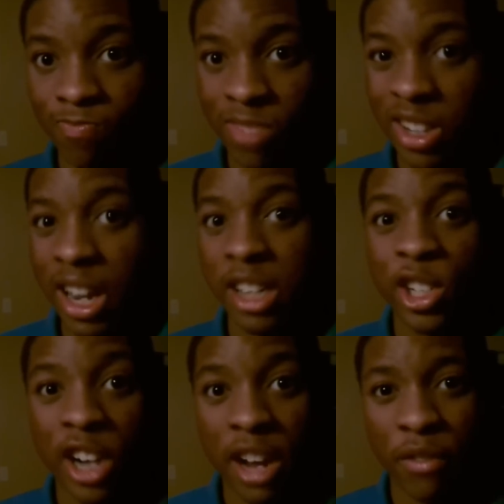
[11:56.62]
I'm not
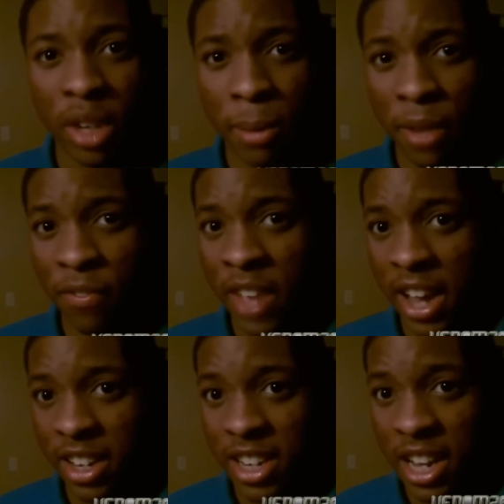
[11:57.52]
sure how I feel about
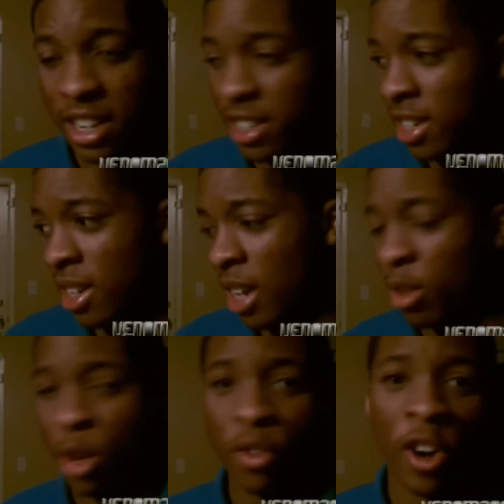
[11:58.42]
that yet. I don't
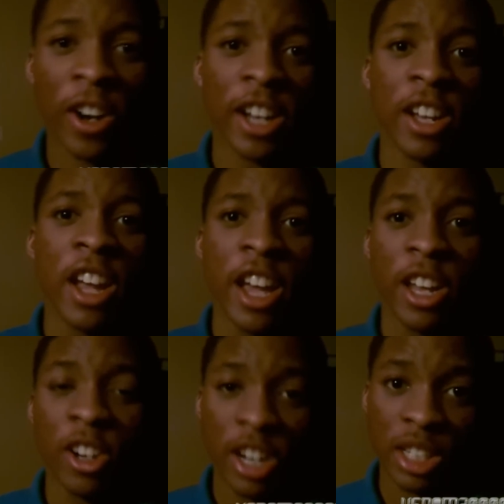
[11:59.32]
know if our
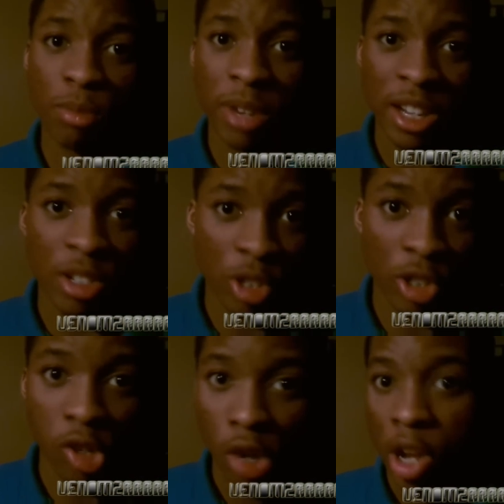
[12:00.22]
internet speeds
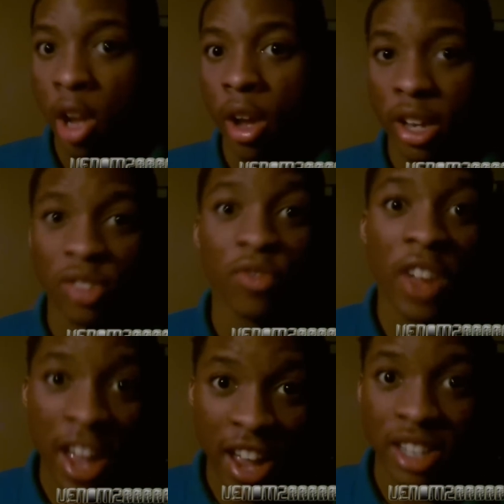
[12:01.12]
are as
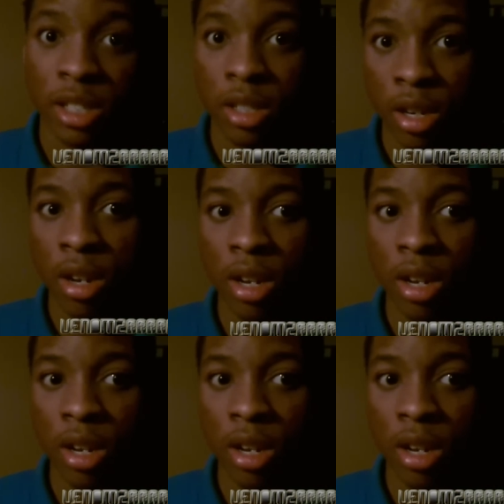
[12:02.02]
fast